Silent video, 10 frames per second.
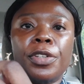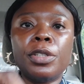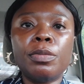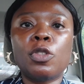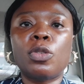
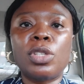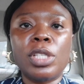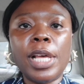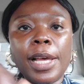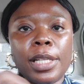film to
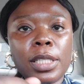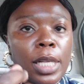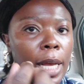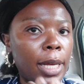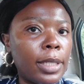set
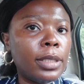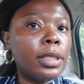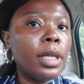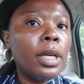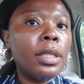
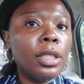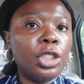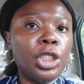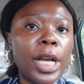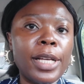and the
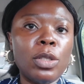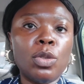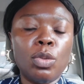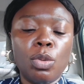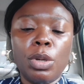shine
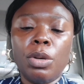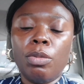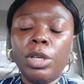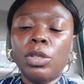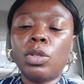to go
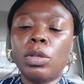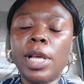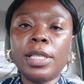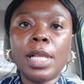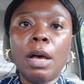away. So
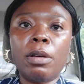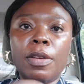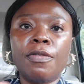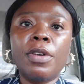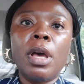I'll
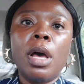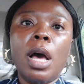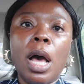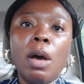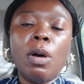give
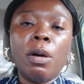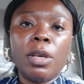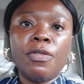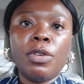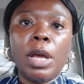
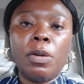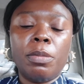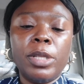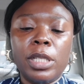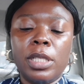you an
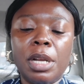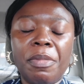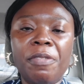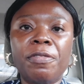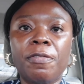update in
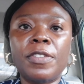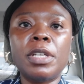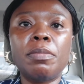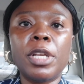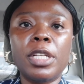about
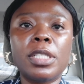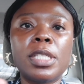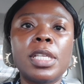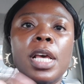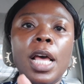15
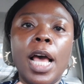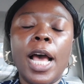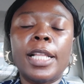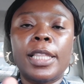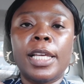minutes,
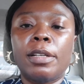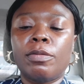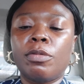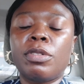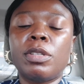and then
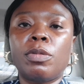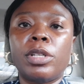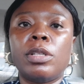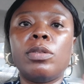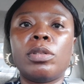we'll see
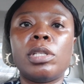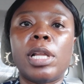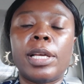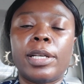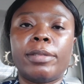what it looks
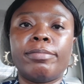like.